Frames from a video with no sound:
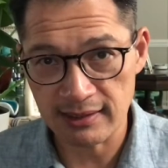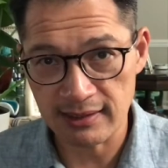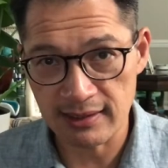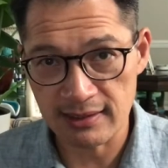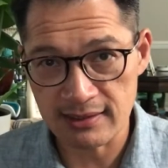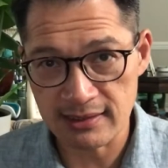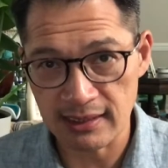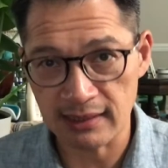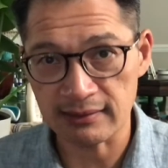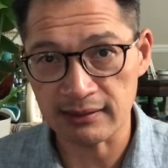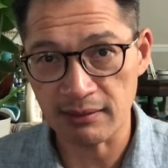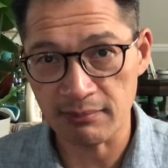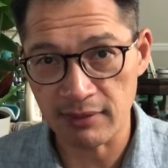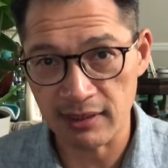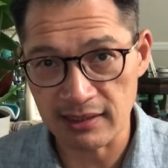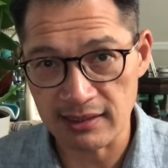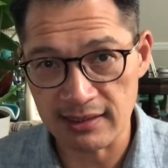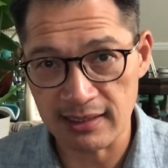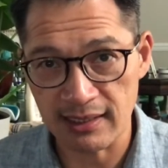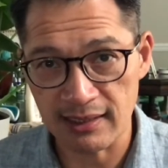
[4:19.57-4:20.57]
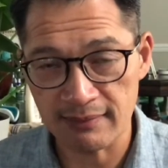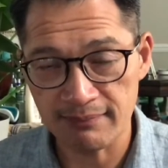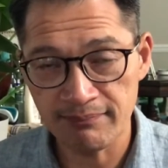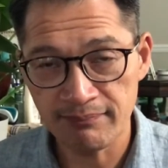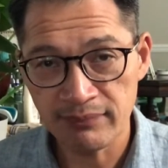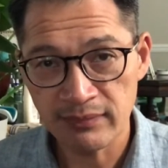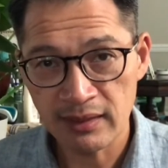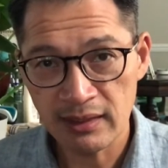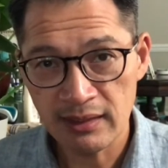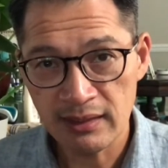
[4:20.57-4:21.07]
in Sta.Maria,
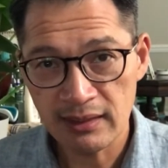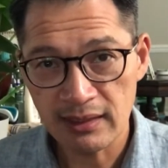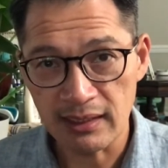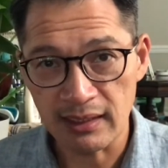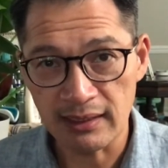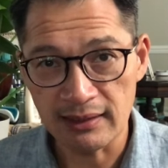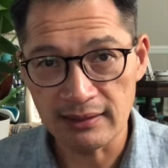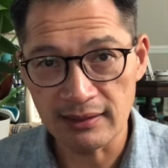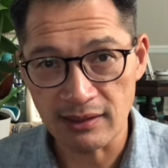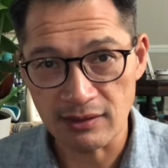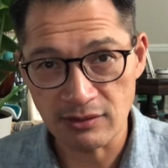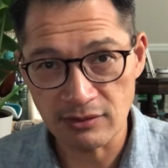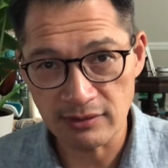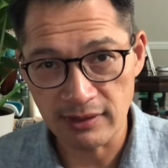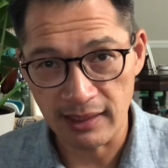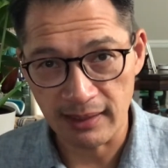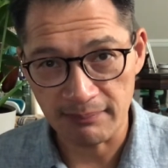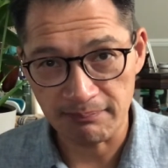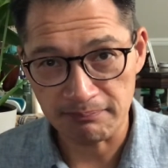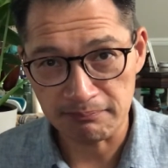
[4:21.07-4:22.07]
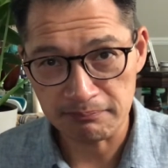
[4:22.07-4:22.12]
Laguna.